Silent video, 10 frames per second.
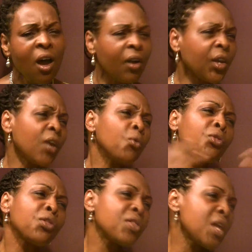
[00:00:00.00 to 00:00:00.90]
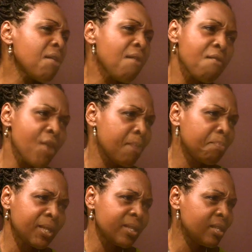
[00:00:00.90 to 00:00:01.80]
Okay, all the theory around
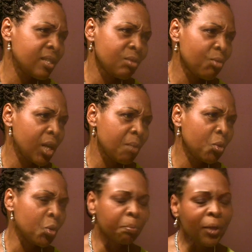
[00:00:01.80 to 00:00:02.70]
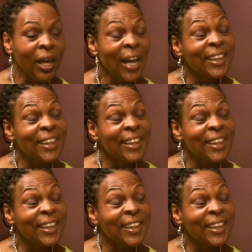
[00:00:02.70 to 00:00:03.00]
business is really important, but